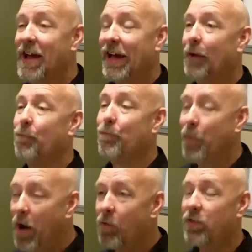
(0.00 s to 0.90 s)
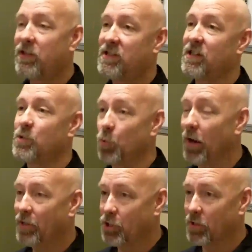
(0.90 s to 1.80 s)
In both
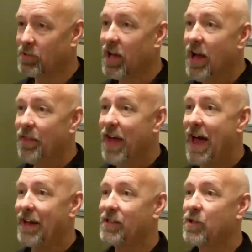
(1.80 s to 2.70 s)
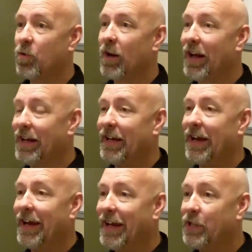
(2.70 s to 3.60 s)
situations, that is creating
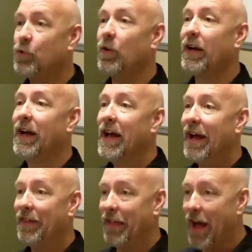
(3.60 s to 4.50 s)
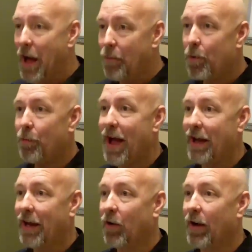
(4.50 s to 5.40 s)
an injury in the upper
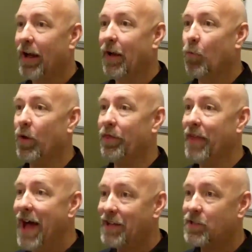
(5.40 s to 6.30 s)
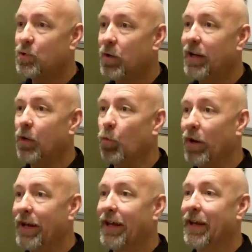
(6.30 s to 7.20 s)
back area, and when that's treated, we
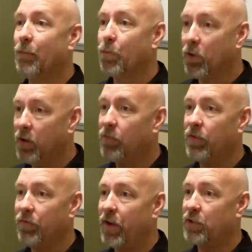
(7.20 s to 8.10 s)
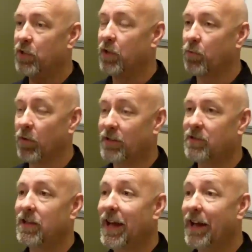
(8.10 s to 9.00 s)
can improve the function in the wrist
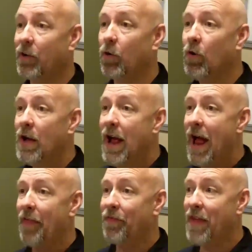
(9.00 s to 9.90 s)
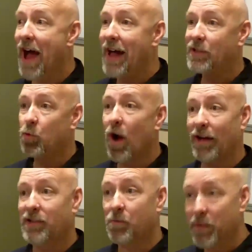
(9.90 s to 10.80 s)
and ankle, and that's why
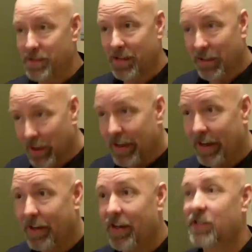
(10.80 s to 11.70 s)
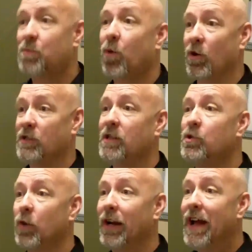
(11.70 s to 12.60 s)
it's a missing link in sports
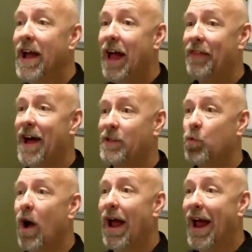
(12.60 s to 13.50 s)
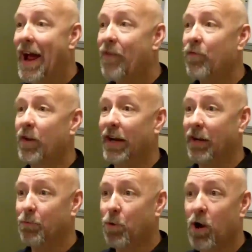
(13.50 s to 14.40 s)
injury, and that's why
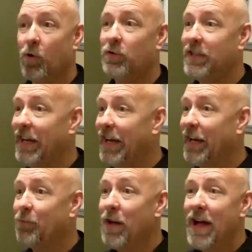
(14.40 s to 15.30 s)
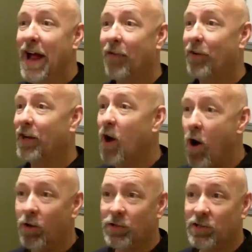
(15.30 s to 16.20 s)
every pro team, every
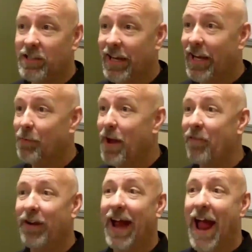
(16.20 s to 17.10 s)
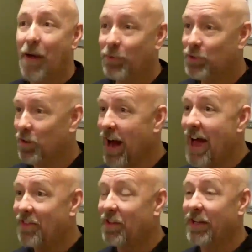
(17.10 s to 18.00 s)
college team, every amateur
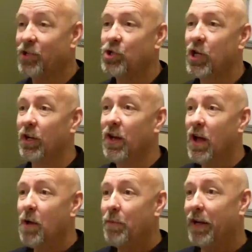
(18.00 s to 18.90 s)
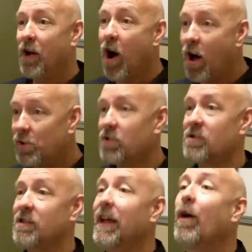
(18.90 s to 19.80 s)
athlete should be
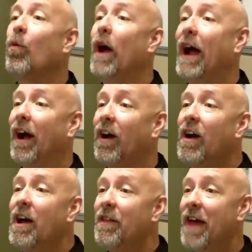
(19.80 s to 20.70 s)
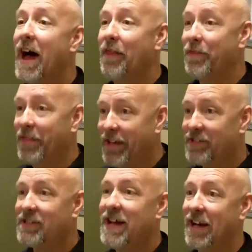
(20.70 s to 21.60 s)
consciously aware that
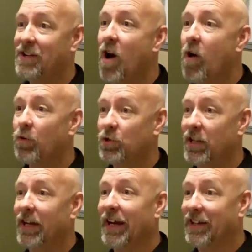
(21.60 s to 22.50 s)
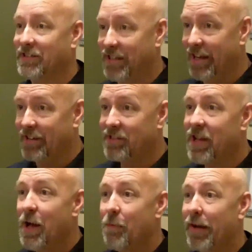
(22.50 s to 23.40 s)
this technology exists,
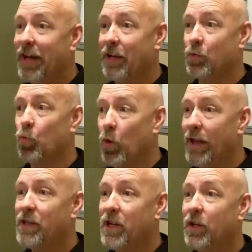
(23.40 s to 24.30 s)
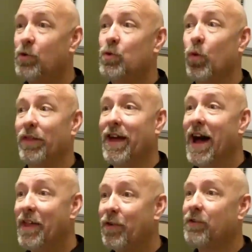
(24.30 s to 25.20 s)
because when used with
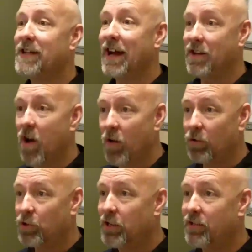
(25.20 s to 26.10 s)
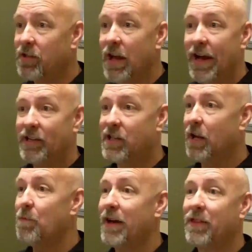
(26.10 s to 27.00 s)
other technologies, it's going
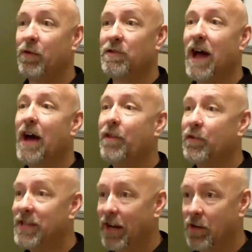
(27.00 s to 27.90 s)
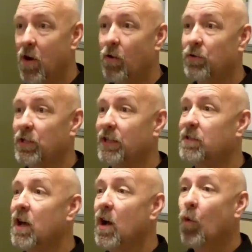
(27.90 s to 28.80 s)
to make those other
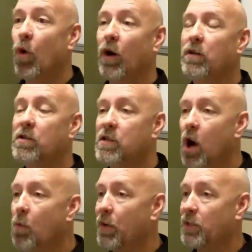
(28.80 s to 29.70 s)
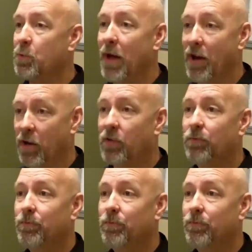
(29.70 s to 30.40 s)
technologies work so much better.